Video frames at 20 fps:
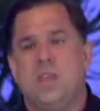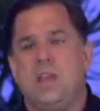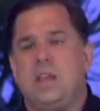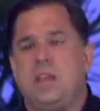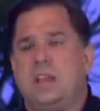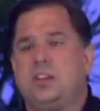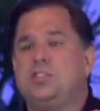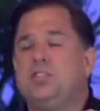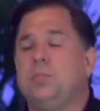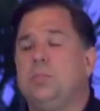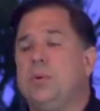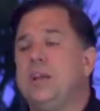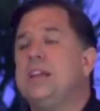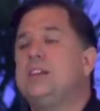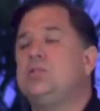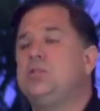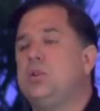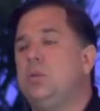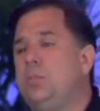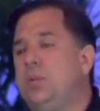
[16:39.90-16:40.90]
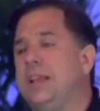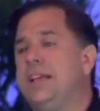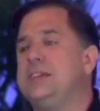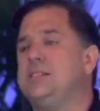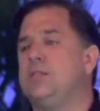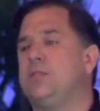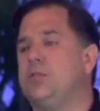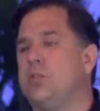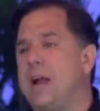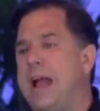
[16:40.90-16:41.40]
It should bring us to a place
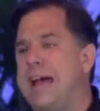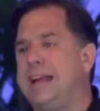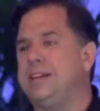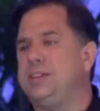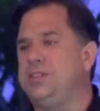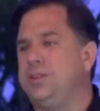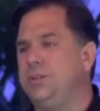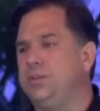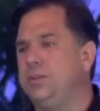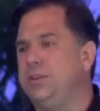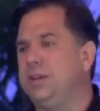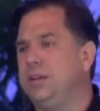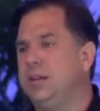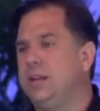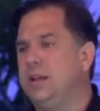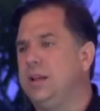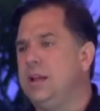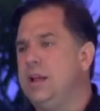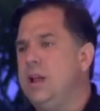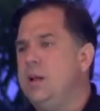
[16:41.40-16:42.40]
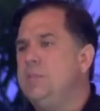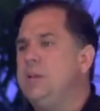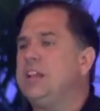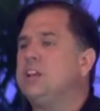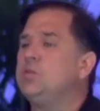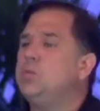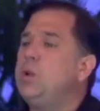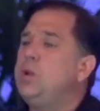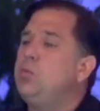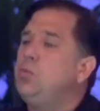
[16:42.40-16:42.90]
of gratitude,
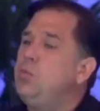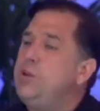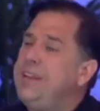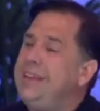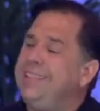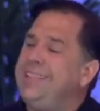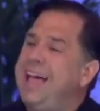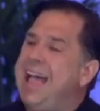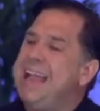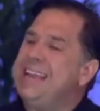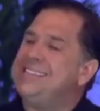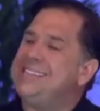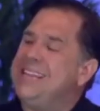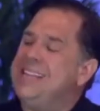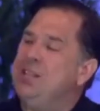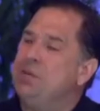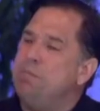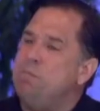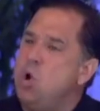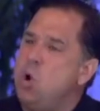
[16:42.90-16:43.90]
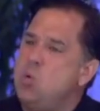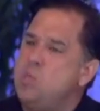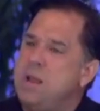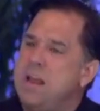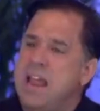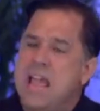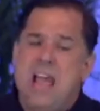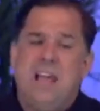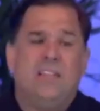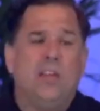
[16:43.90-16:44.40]
because we realize in the moment
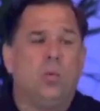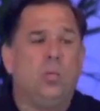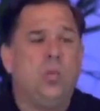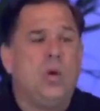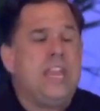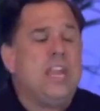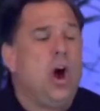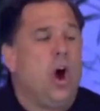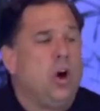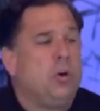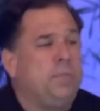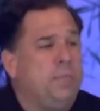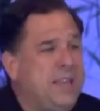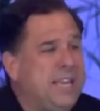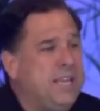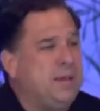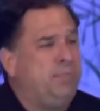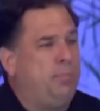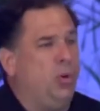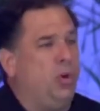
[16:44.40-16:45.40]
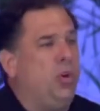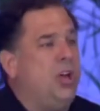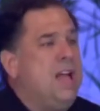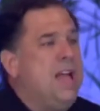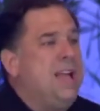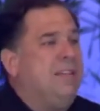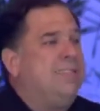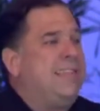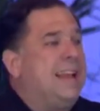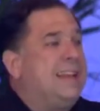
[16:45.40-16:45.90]
that we are people
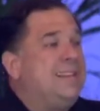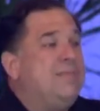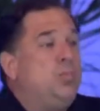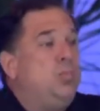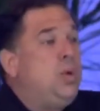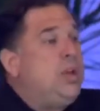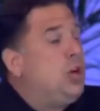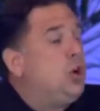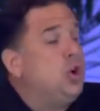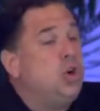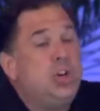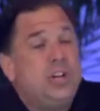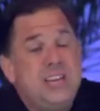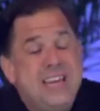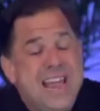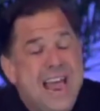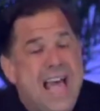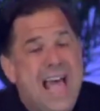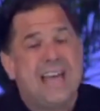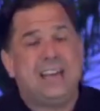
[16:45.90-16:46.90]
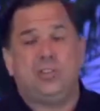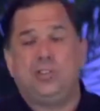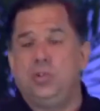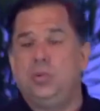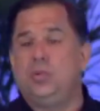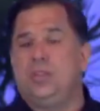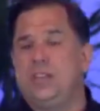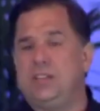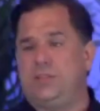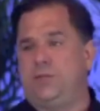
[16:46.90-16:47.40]
that we could not
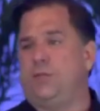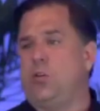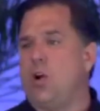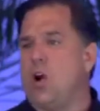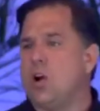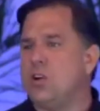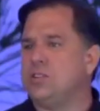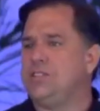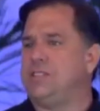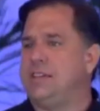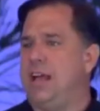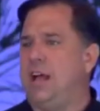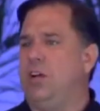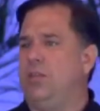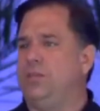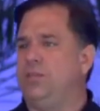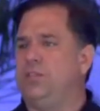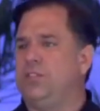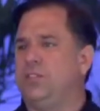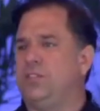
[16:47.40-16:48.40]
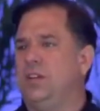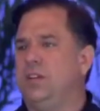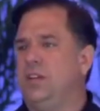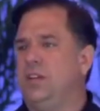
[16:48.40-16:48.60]
do this for ourselves.